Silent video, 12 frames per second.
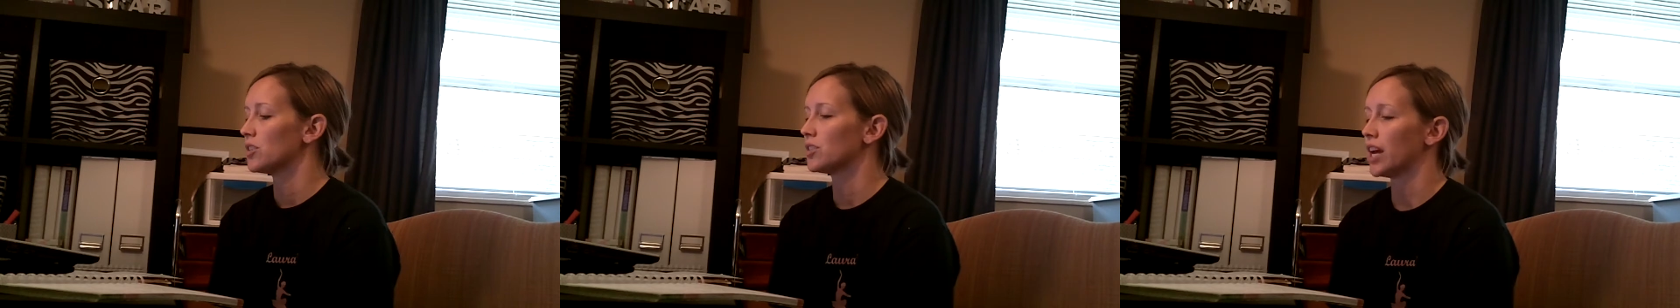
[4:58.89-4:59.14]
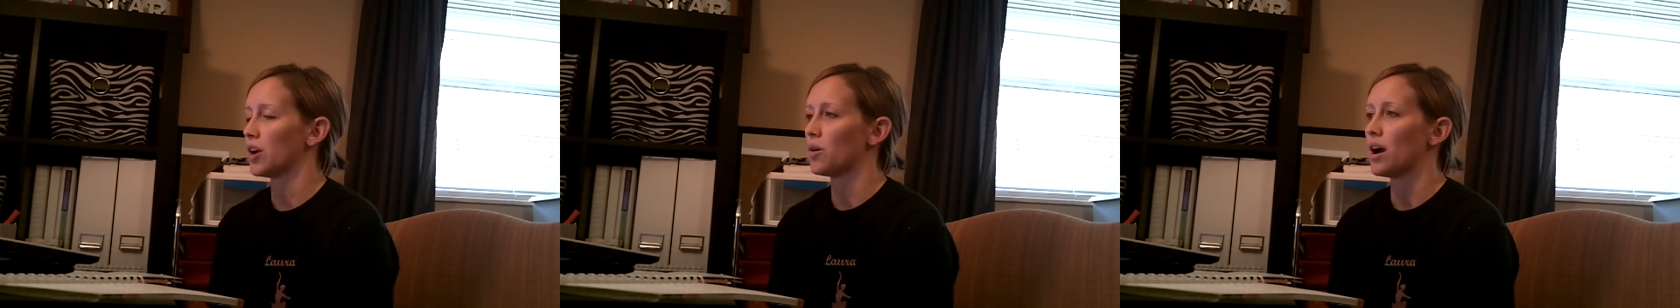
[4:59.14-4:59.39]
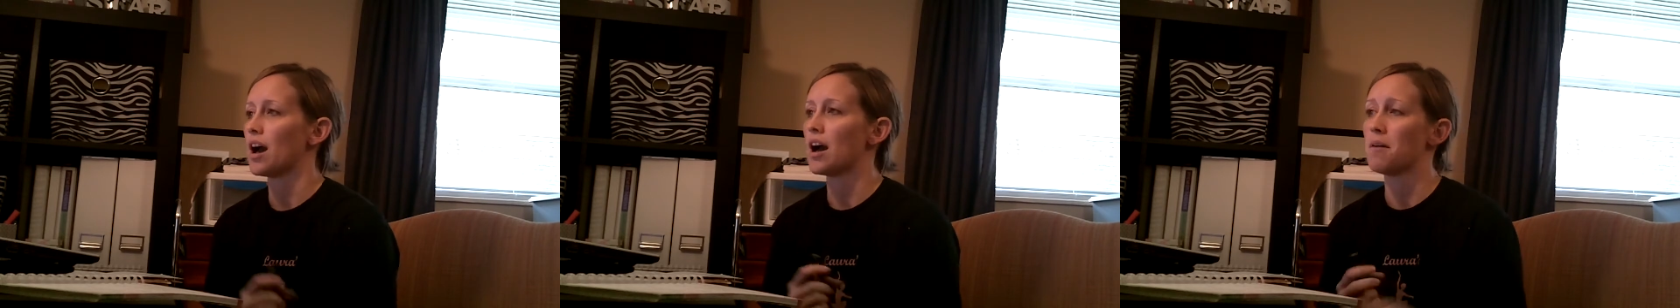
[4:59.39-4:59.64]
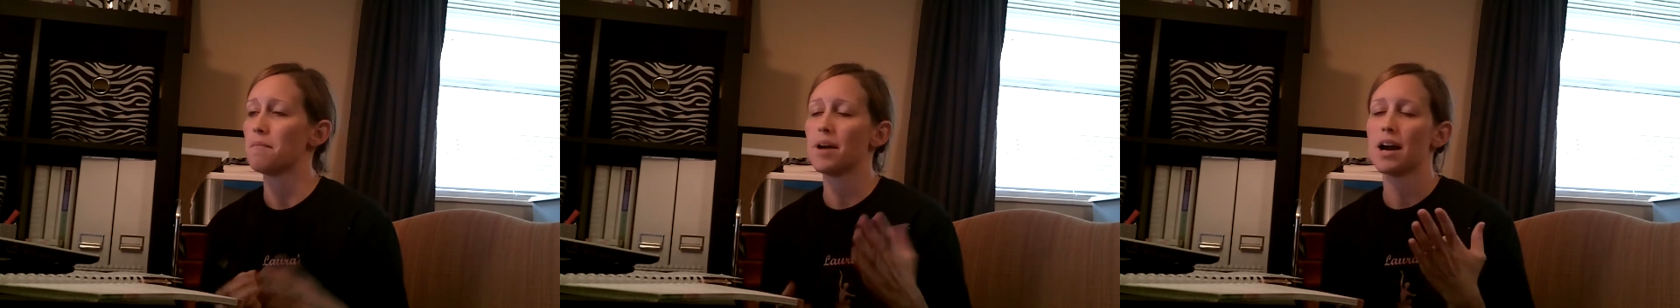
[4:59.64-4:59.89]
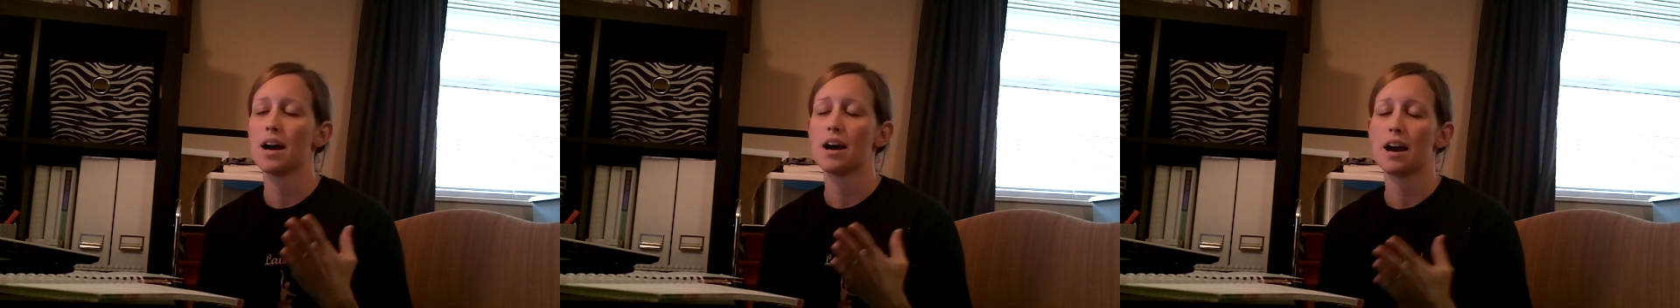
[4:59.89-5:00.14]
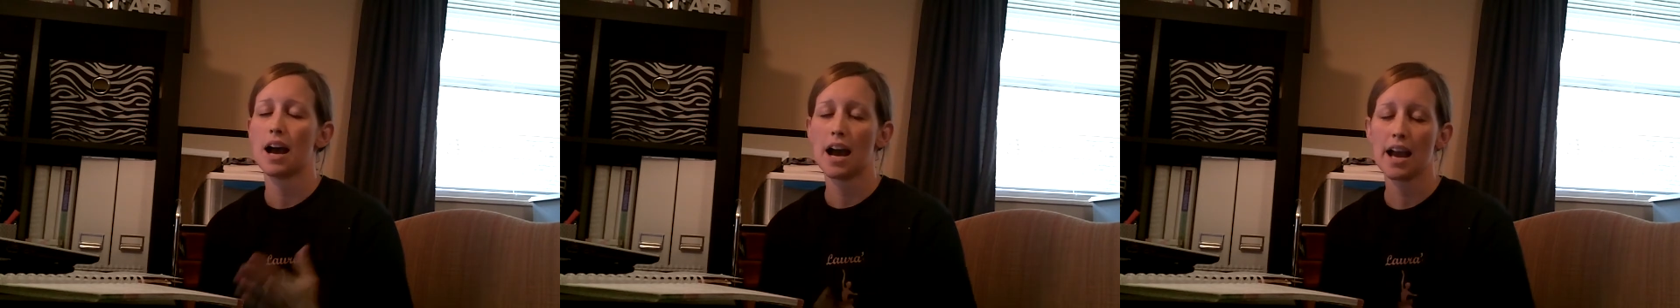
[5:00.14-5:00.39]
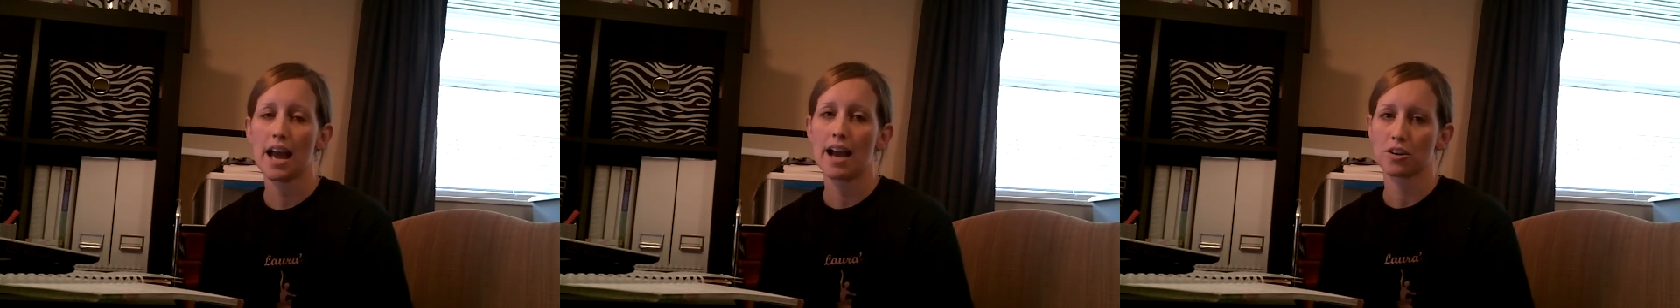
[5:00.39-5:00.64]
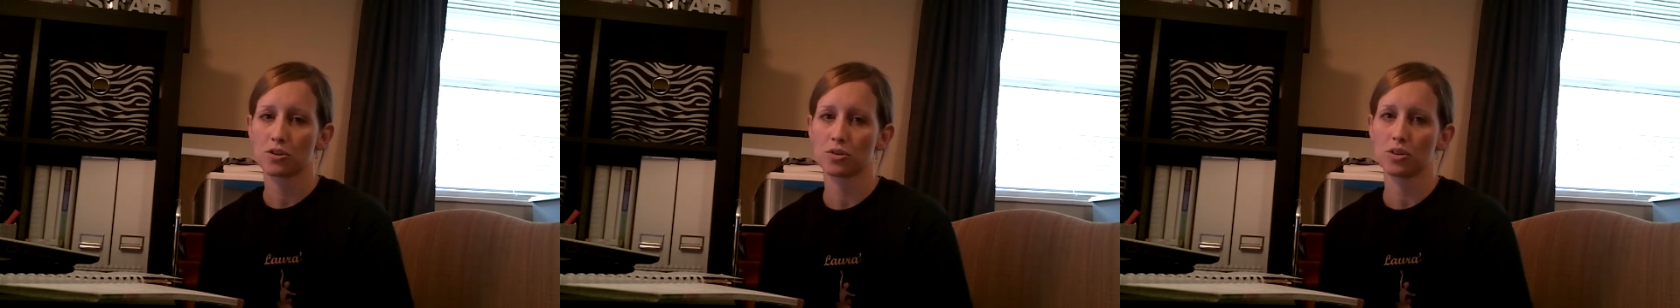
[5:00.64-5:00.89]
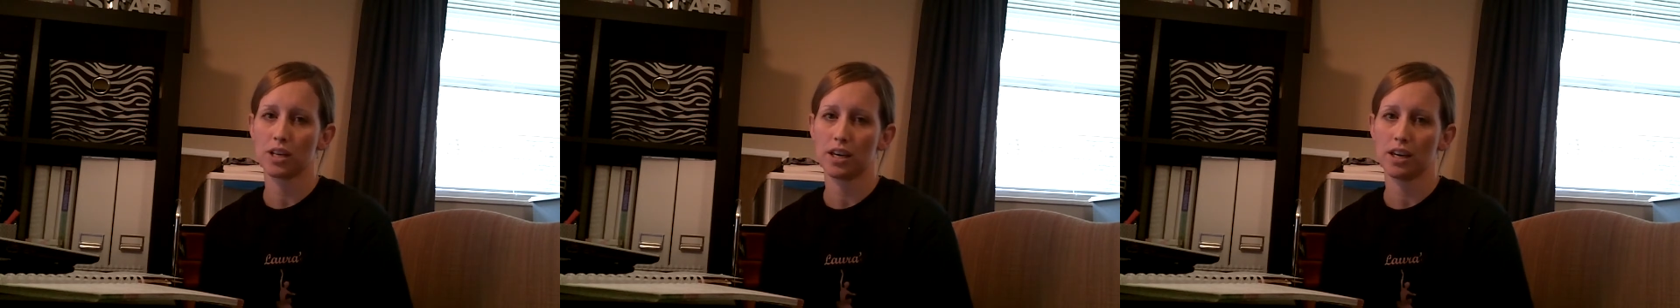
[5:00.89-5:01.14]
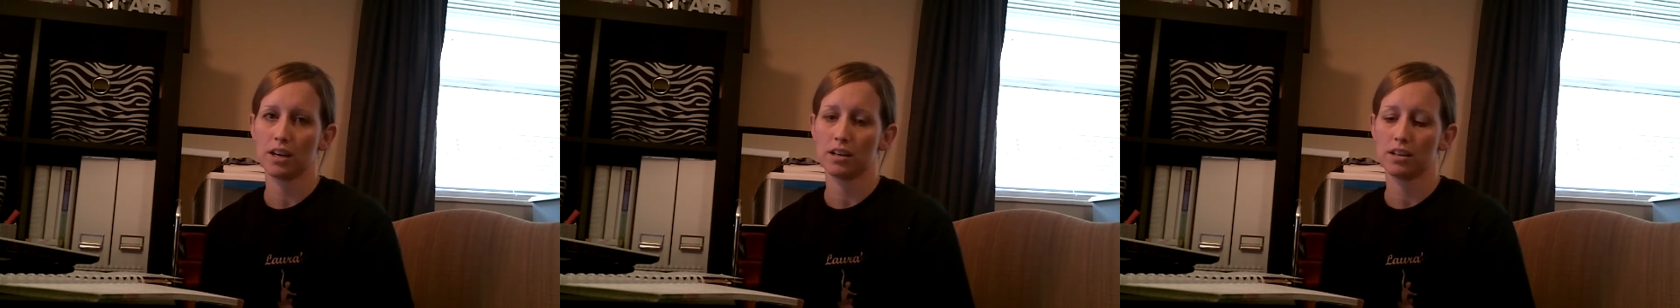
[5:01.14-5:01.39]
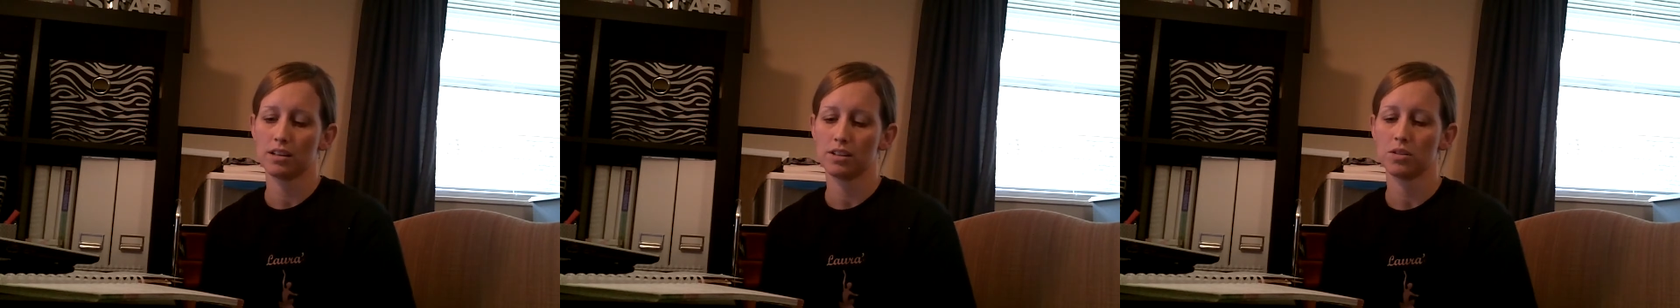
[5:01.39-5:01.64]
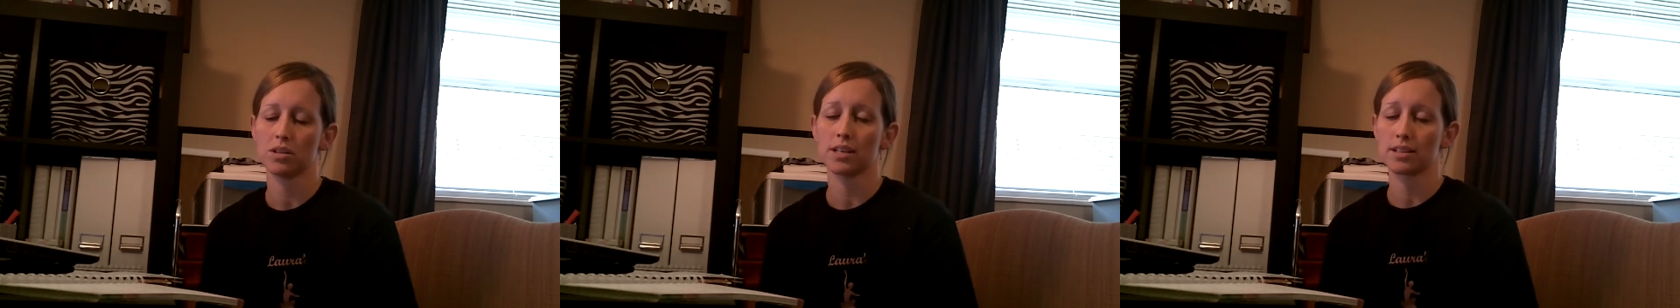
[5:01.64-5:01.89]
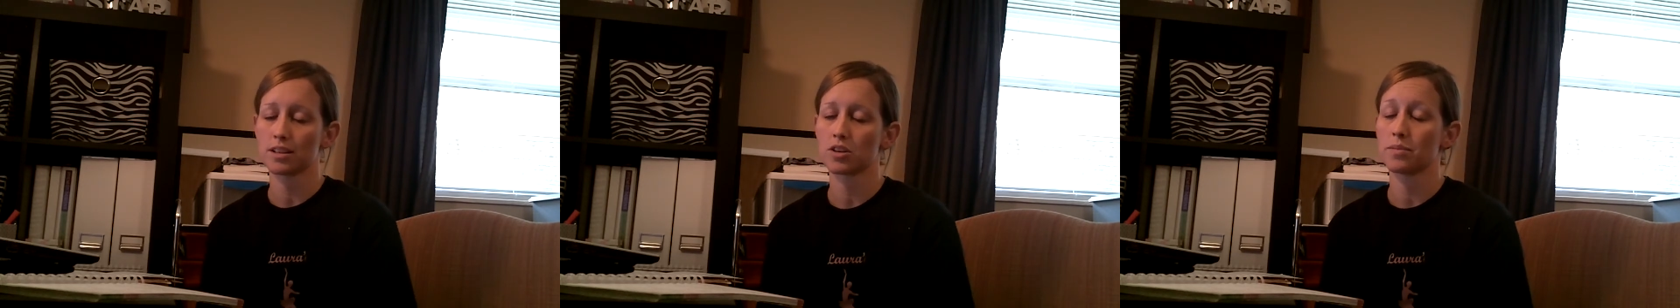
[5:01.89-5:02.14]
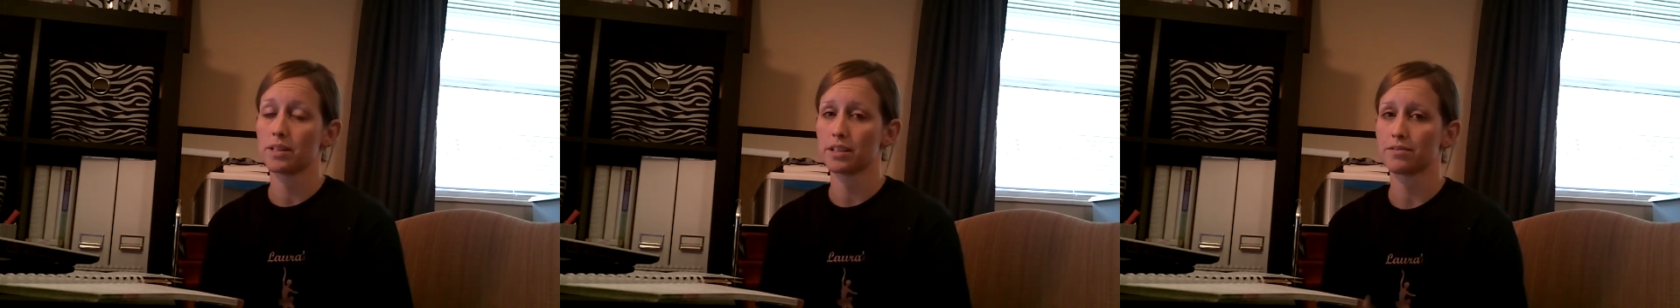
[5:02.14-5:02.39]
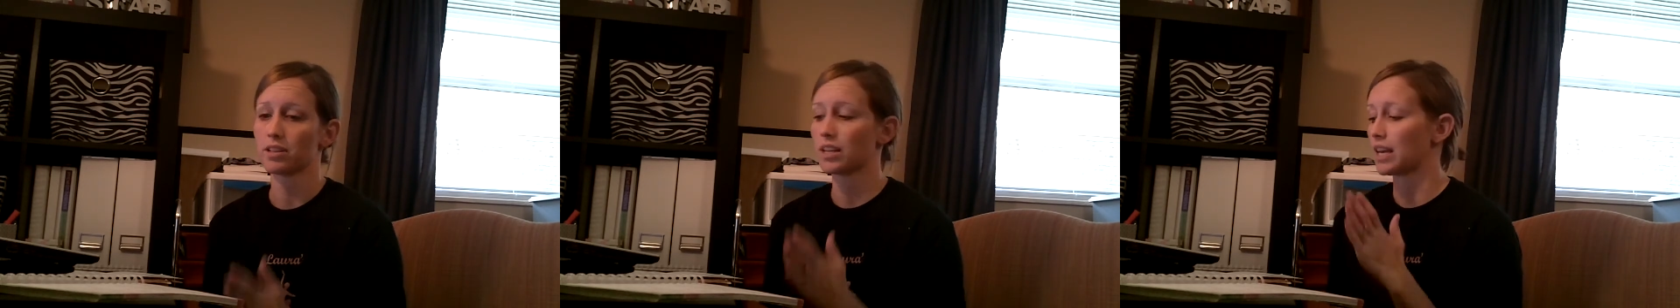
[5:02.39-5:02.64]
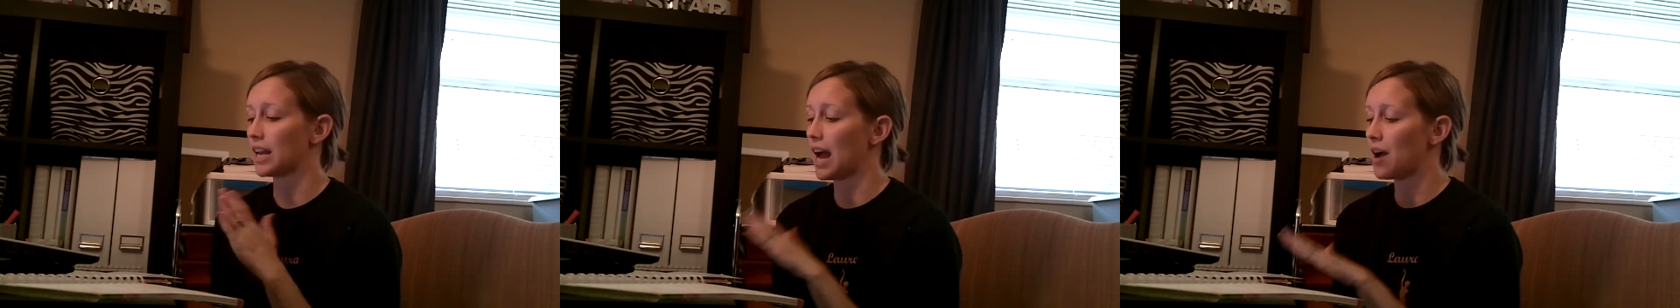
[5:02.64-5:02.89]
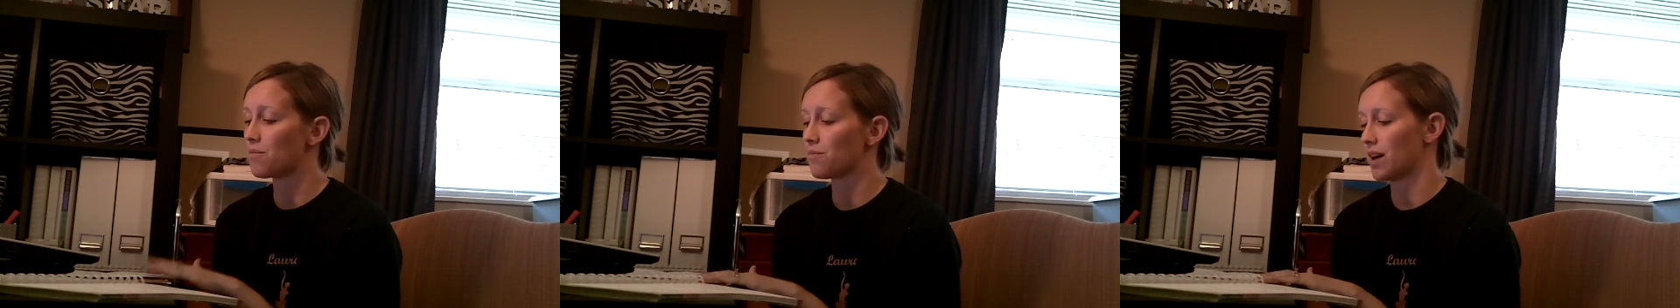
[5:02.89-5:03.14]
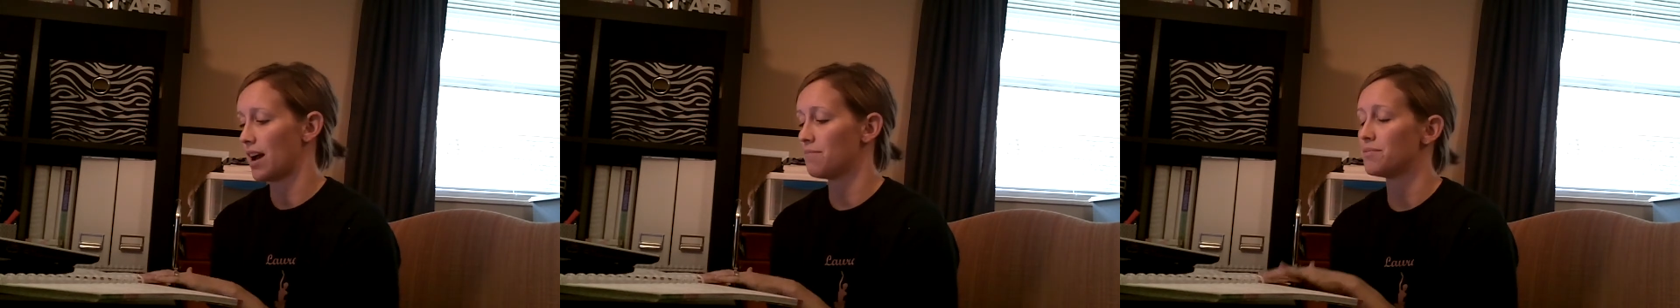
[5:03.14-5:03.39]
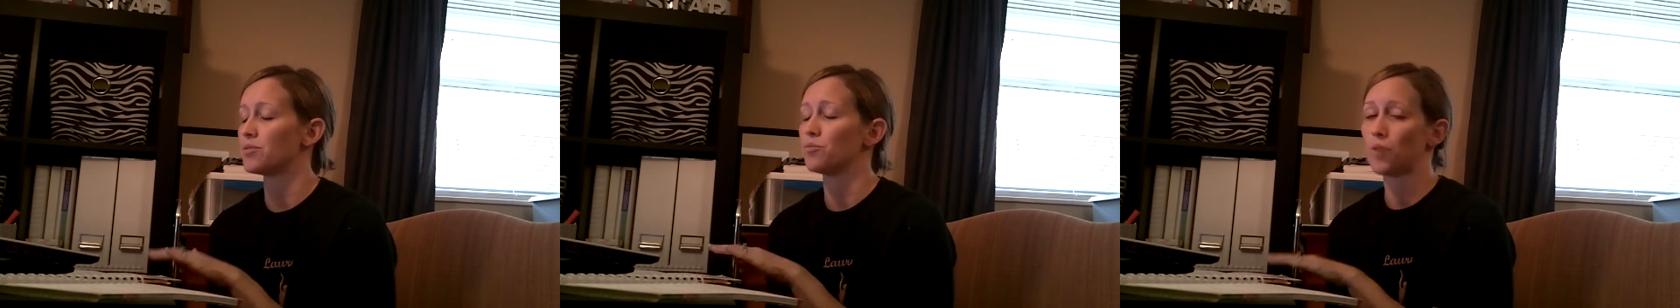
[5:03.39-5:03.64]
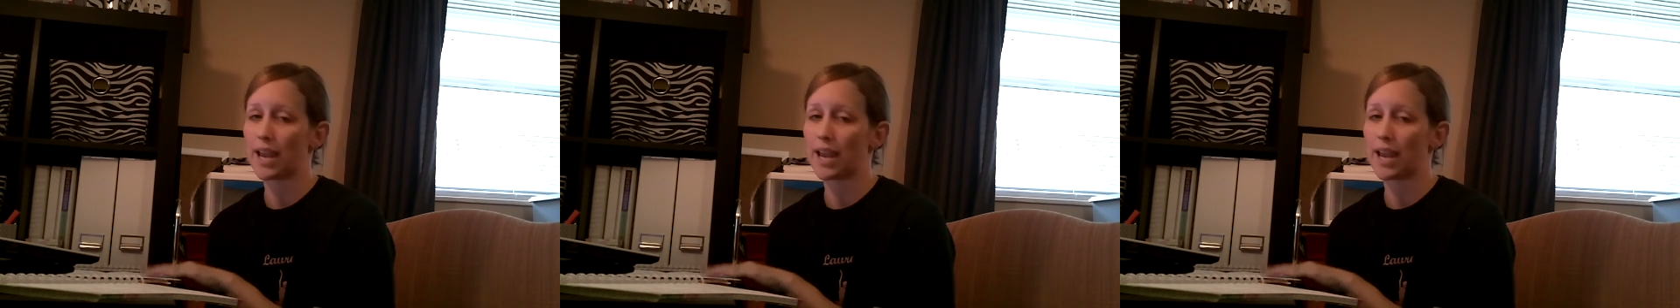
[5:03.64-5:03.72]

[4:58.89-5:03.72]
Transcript: So I actually do things a little bit differently, and I've been